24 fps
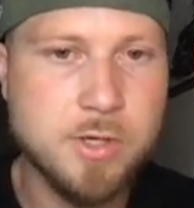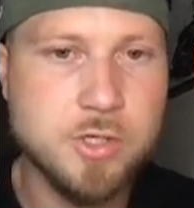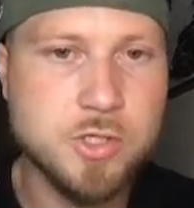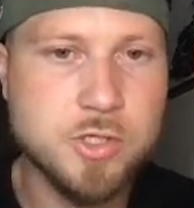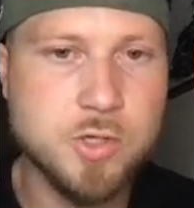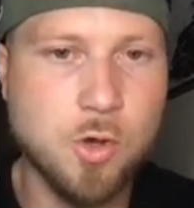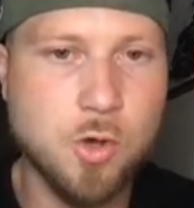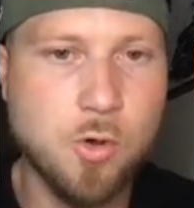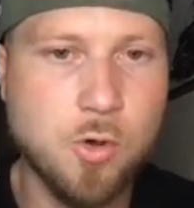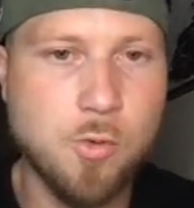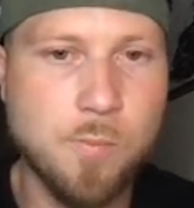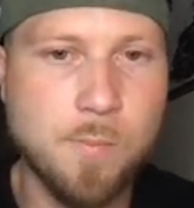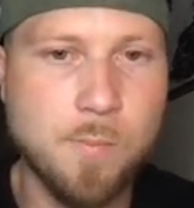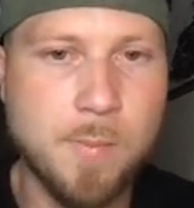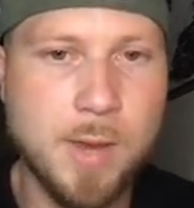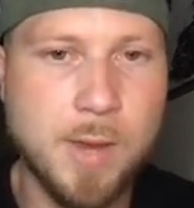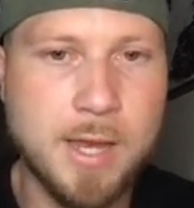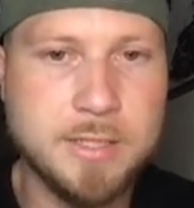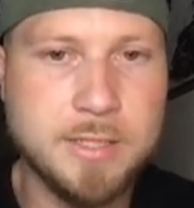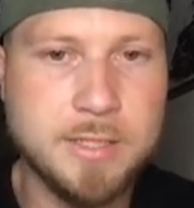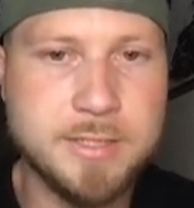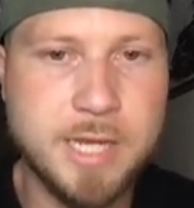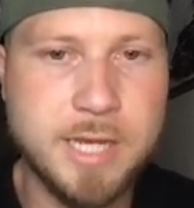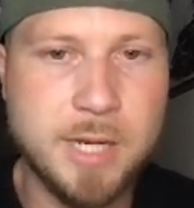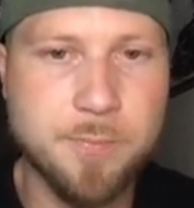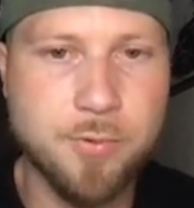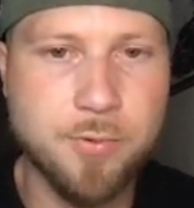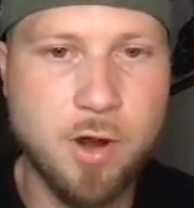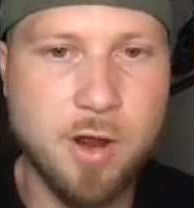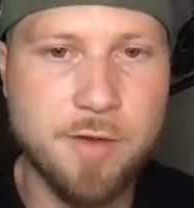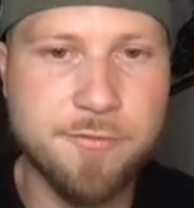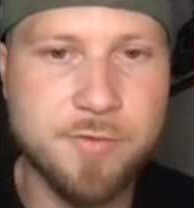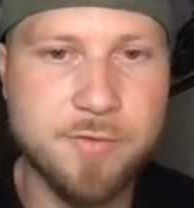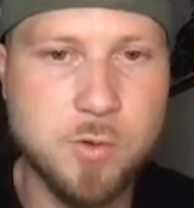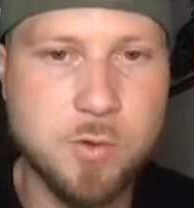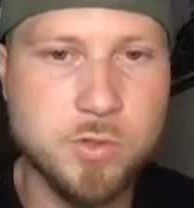So my take
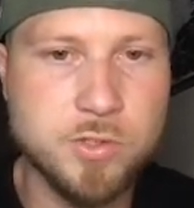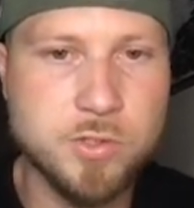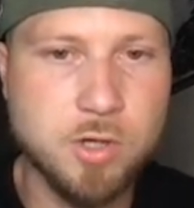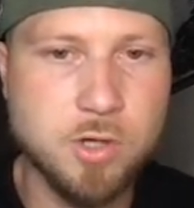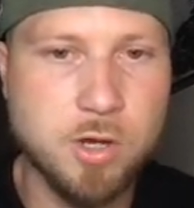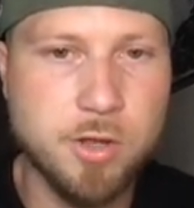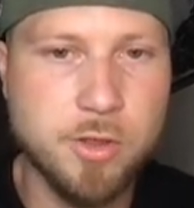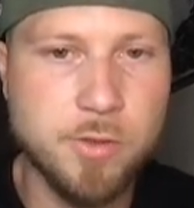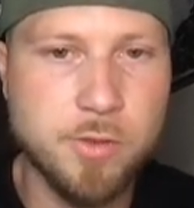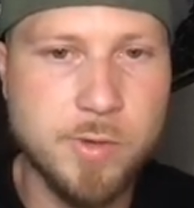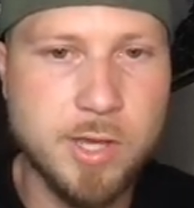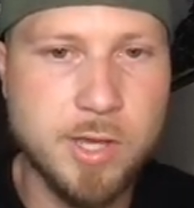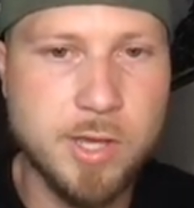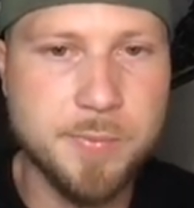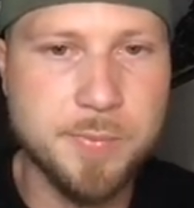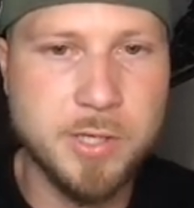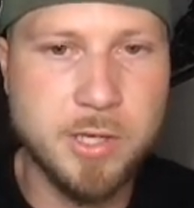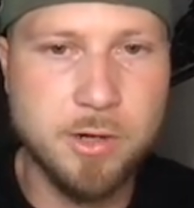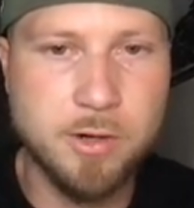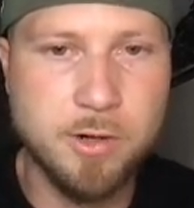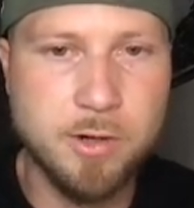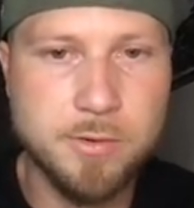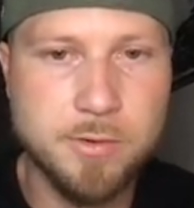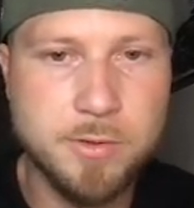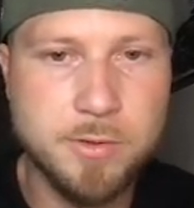profit was all the way up here.